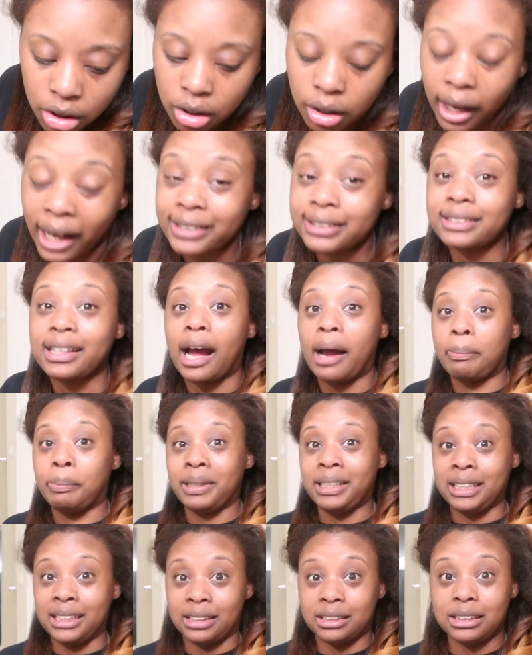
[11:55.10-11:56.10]
I
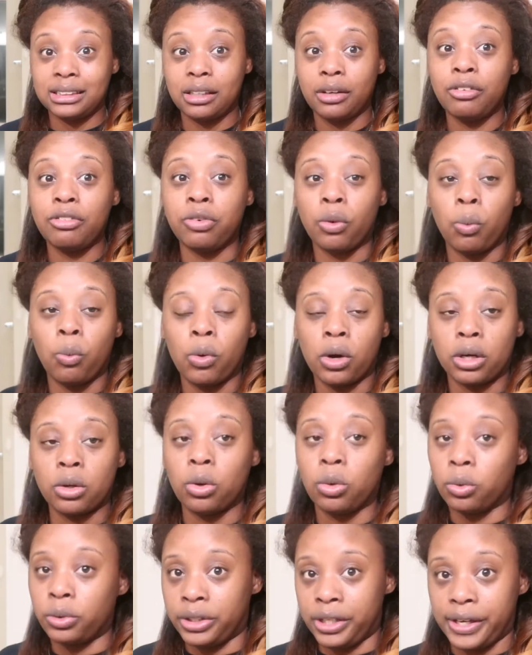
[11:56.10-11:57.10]
stopped heat for one
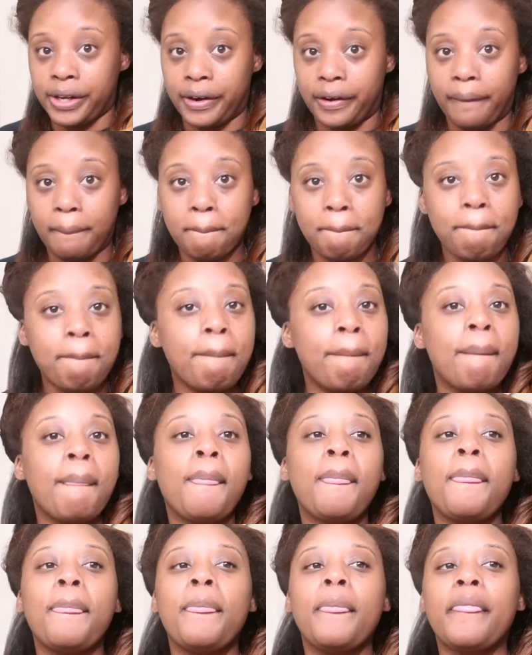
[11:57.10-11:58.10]
whole year.
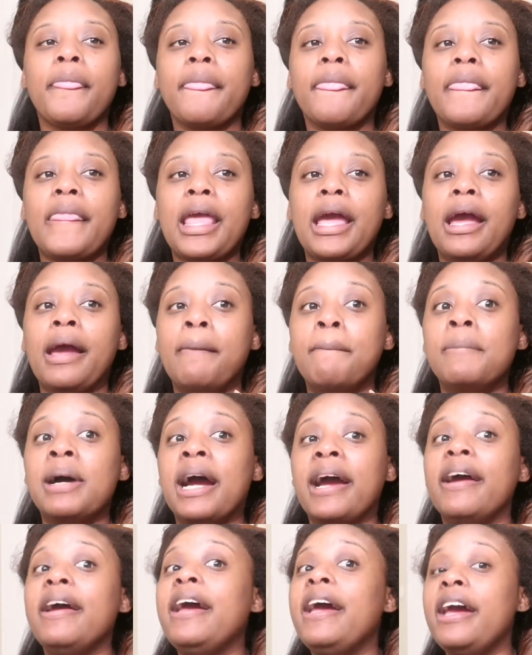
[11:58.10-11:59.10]
And my
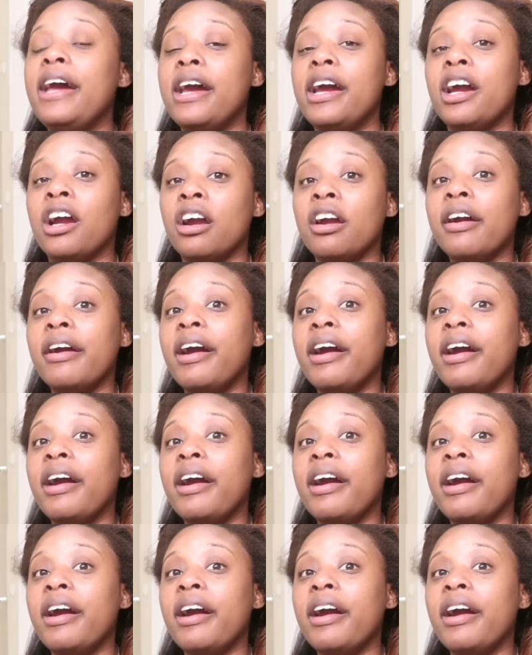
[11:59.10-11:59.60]
hair